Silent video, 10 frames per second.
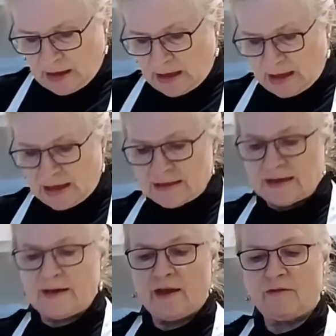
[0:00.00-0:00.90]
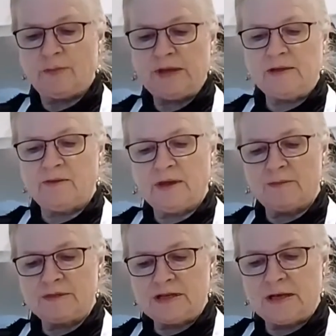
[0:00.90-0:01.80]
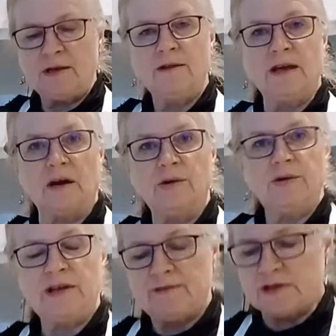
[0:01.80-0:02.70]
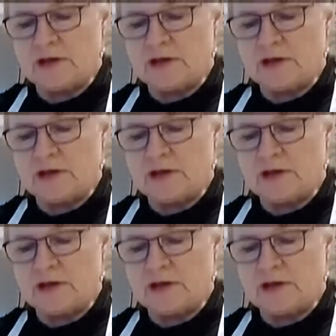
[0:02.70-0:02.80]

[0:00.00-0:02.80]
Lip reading: and I have peeled them, taken the outer leaves